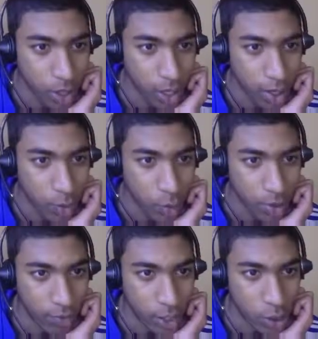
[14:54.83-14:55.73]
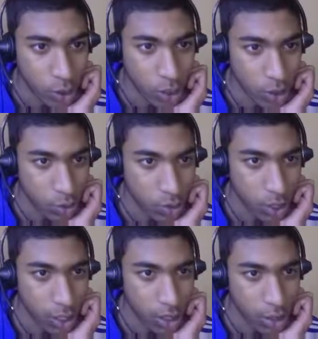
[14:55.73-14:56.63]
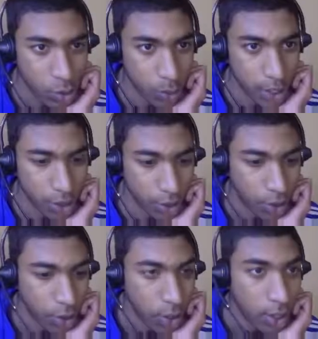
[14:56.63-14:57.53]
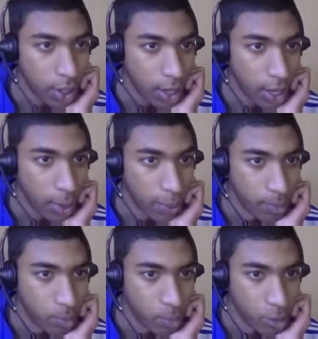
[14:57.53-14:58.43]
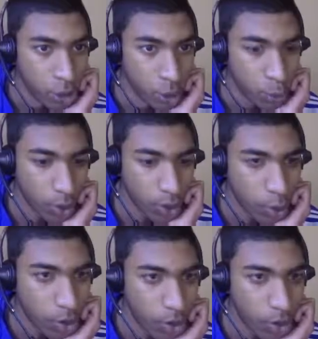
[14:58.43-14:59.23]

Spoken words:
one of these onto to either g1 or